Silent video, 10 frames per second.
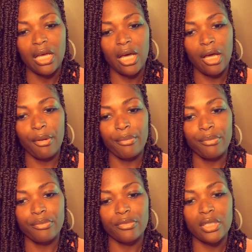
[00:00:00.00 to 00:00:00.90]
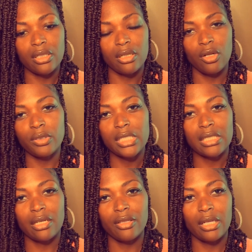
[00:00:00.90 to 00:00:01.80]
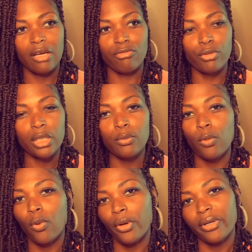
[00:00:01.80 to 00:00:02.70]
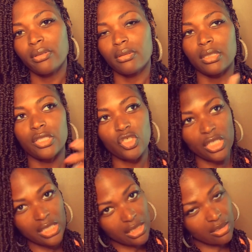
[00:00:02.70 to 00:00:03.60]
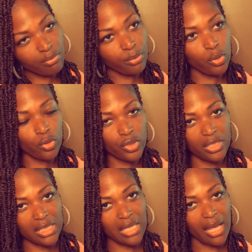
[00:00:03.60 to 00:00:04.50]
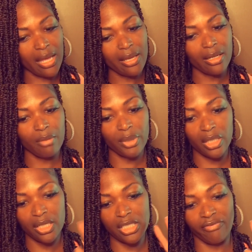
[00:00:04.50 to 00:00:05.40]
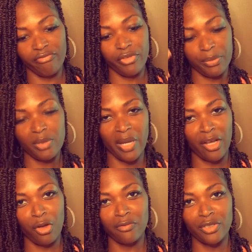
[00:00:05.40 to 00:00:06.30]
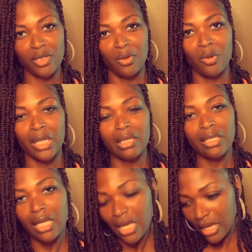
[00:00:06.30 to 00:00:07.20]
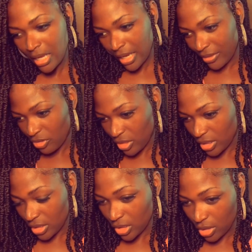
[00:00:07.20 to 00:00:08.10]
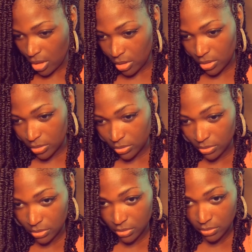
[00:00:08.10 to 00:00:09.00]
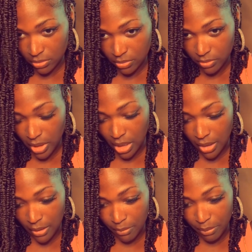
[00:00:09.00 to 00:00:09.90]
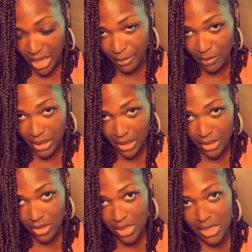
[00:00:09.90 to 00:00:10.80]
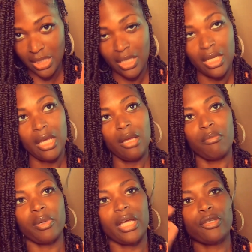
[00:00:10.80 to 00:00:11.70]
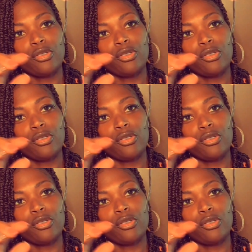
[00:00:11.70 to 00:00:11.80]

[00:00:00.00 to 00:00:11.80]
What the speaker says: The only style that I've really worn is just it pulled to the side, and because it flips back over so quickly, I just install bobby pins, but I